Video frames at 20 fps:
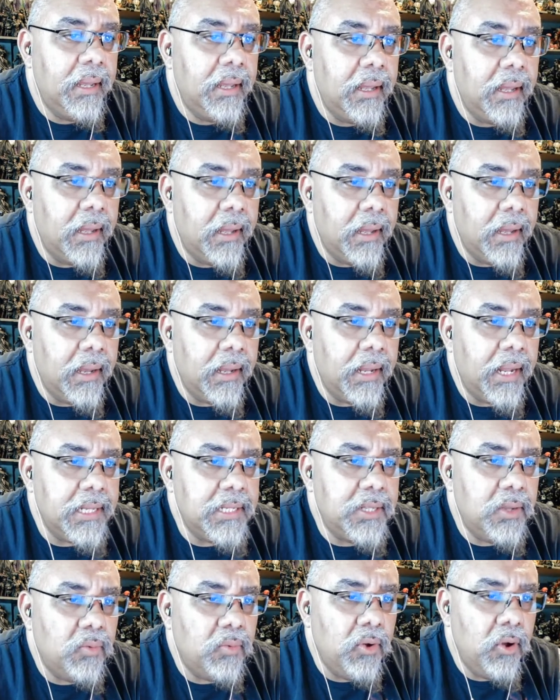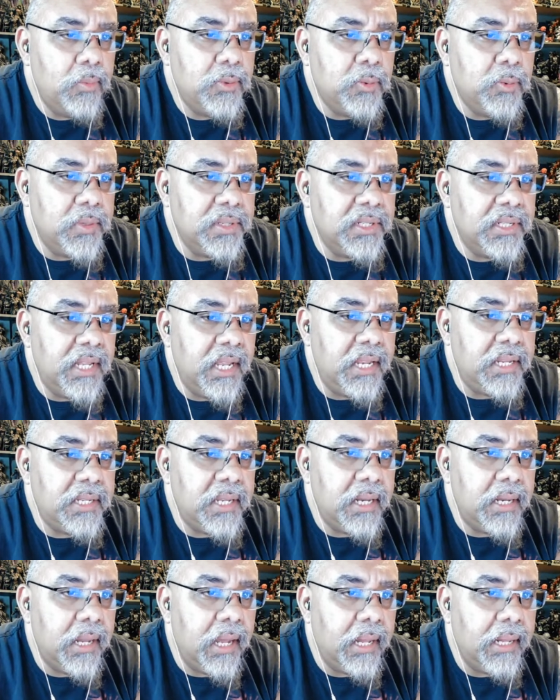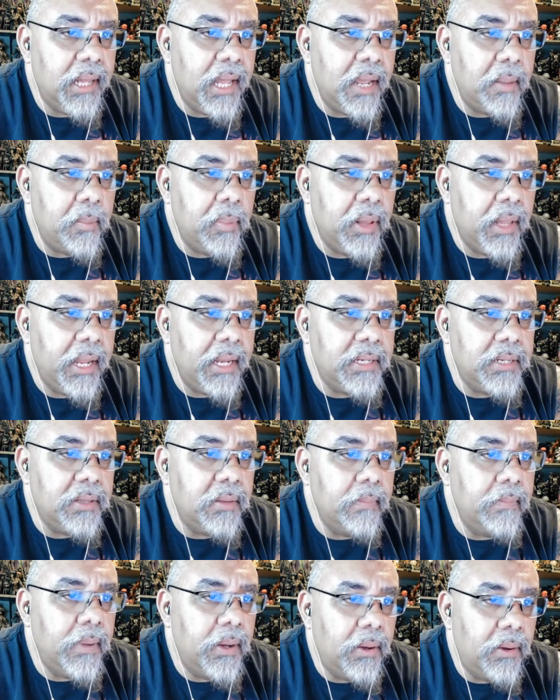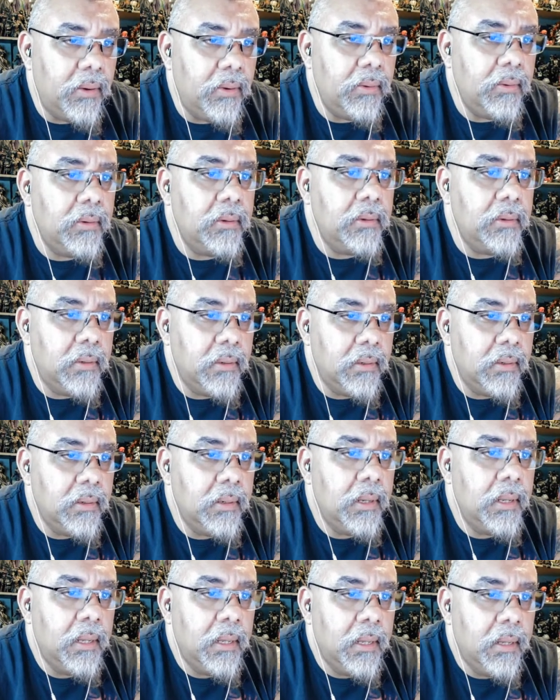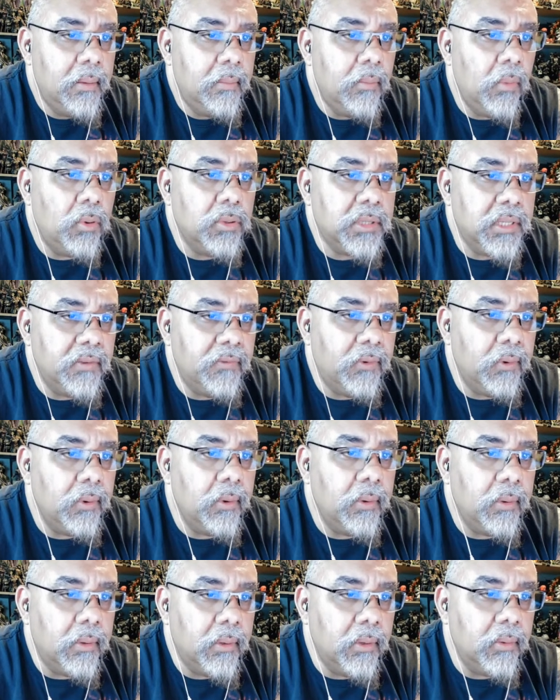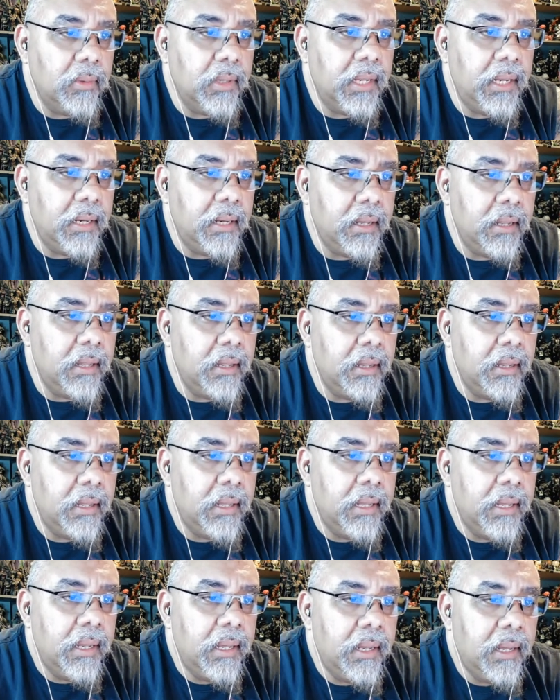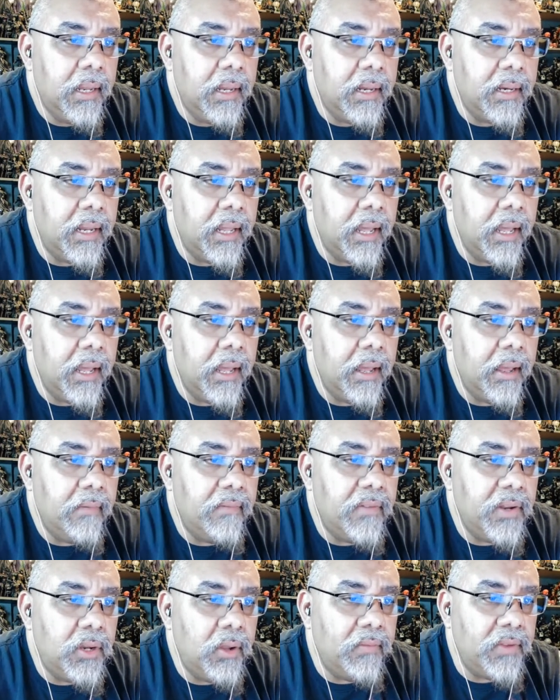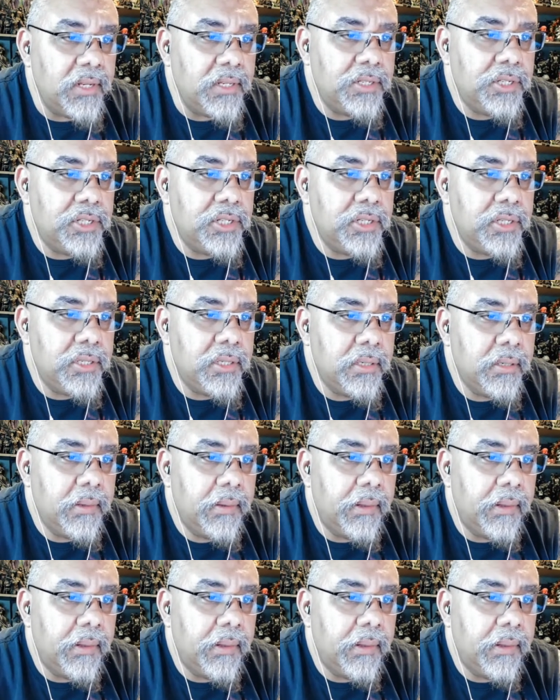Uh, Against the Ropes was decent. I like Play to the Bone, mostly for Lolita Davidovich.